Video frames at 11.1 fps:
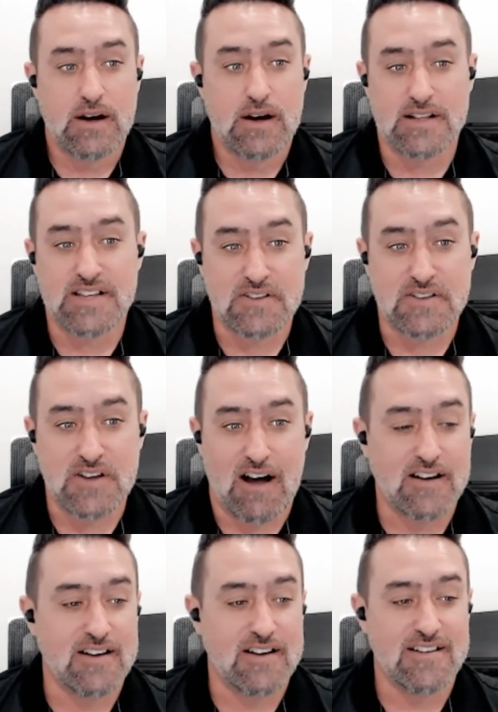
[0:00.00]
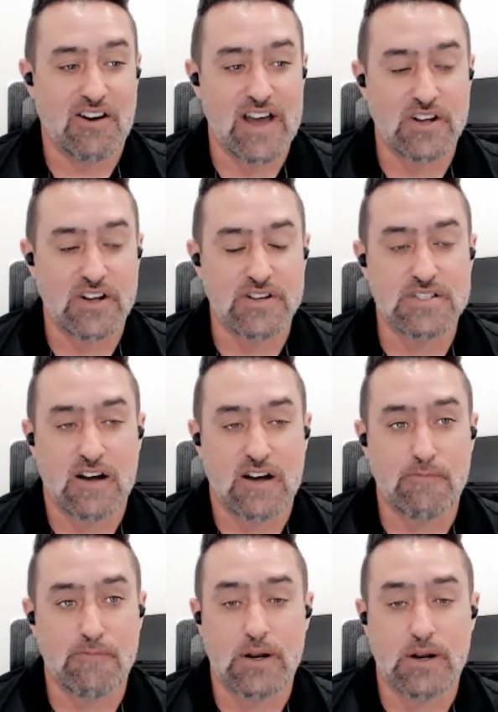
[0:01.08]
TikTok, all that good
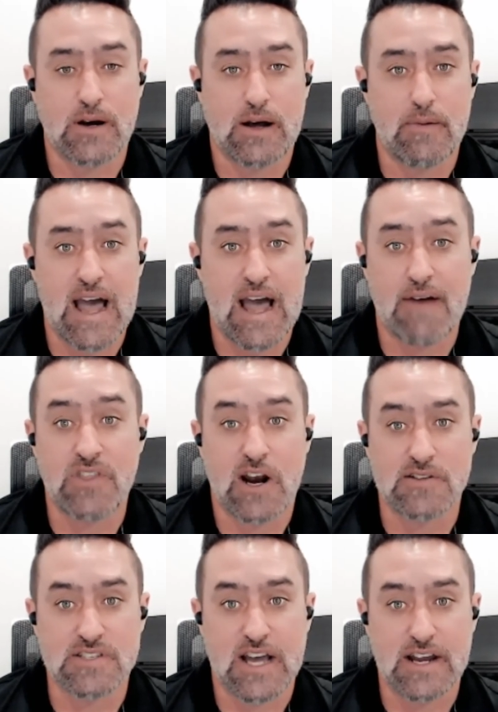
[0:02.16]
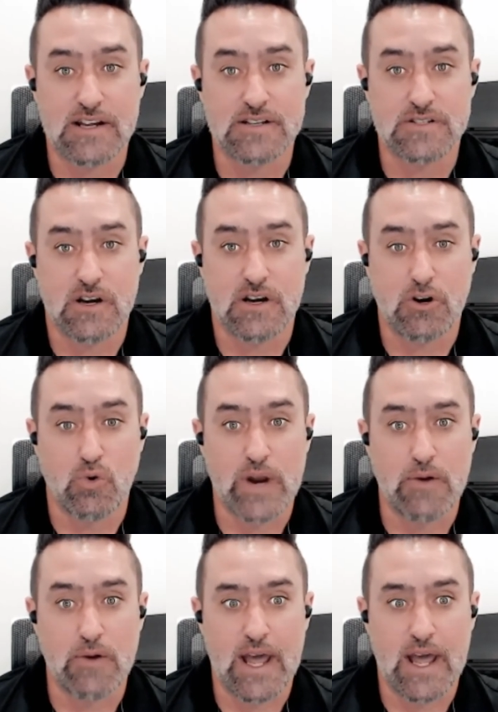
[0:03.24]
stuff. But having that on site is a
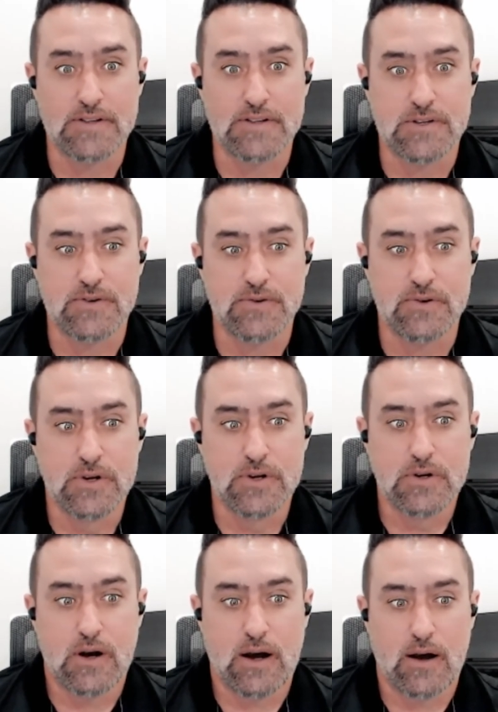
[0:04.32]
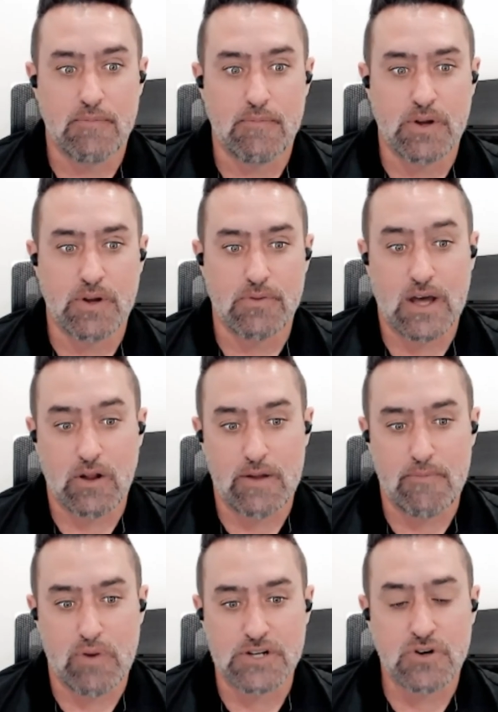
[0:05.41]
great way to build not only
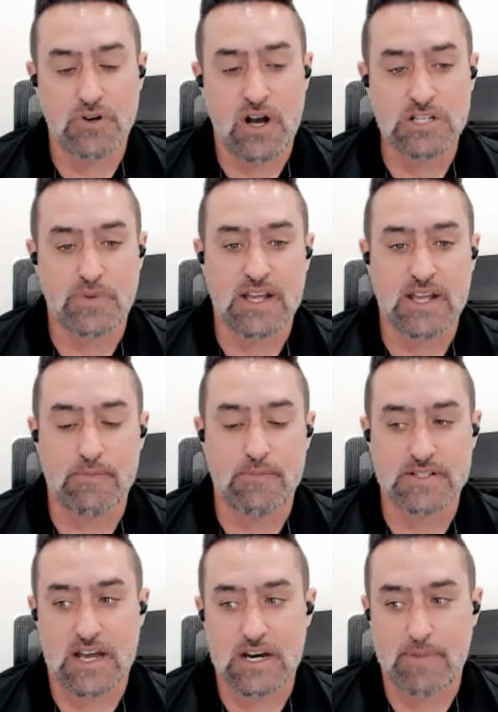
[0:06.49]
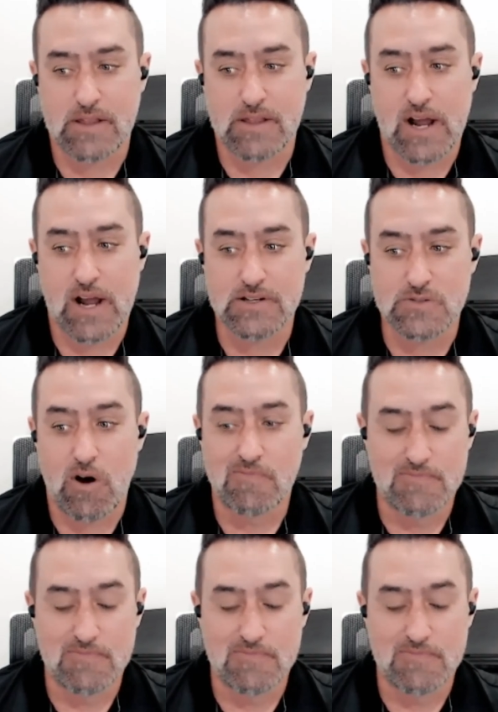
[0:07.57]
brand trust, but get them excited about the brand as well.